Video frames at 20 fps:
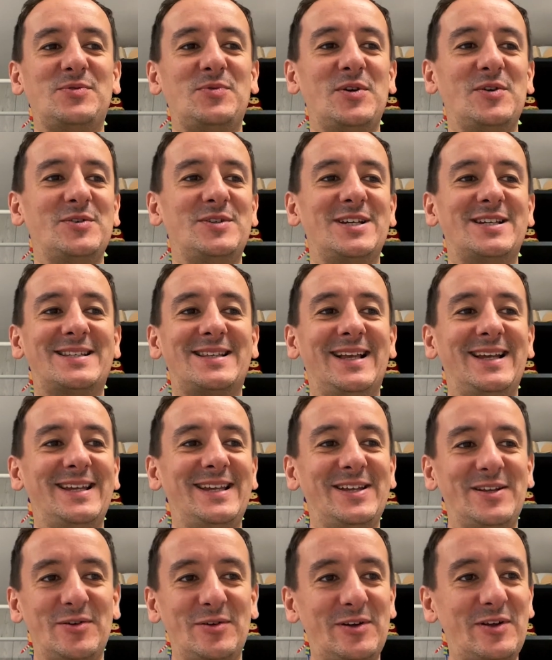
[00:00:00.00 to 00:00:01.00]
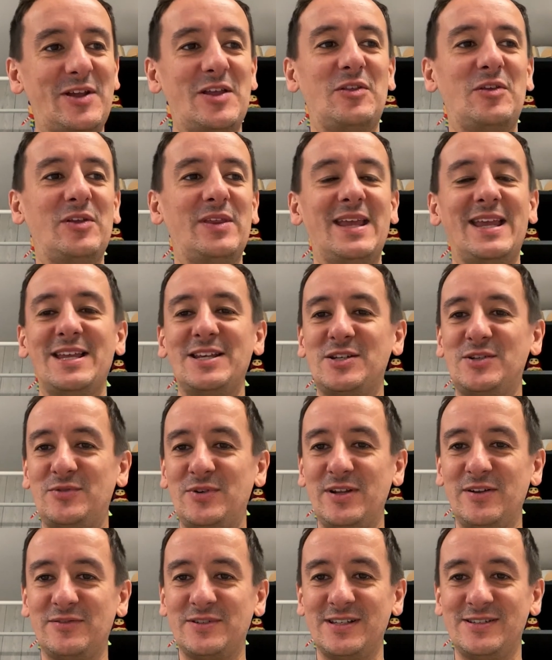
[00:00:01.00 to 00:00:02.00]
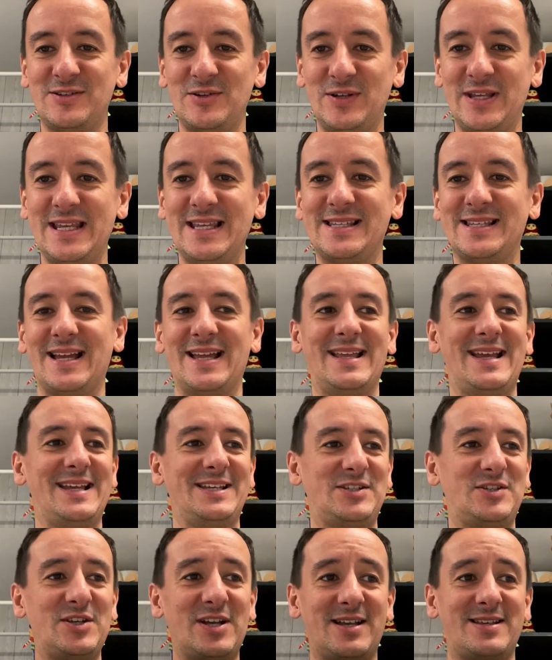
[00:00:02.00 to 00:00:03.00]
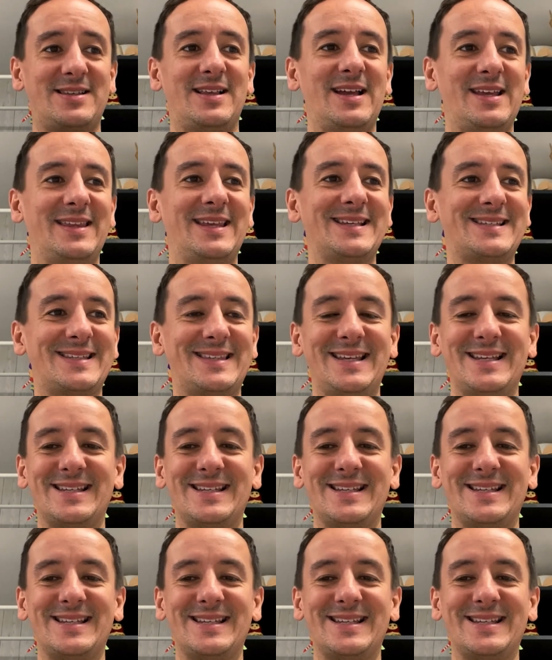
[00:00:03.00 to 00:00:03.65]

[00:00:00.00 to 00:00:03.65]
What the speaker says: we were just like, looking through the history of Suzuki's, and it's just like this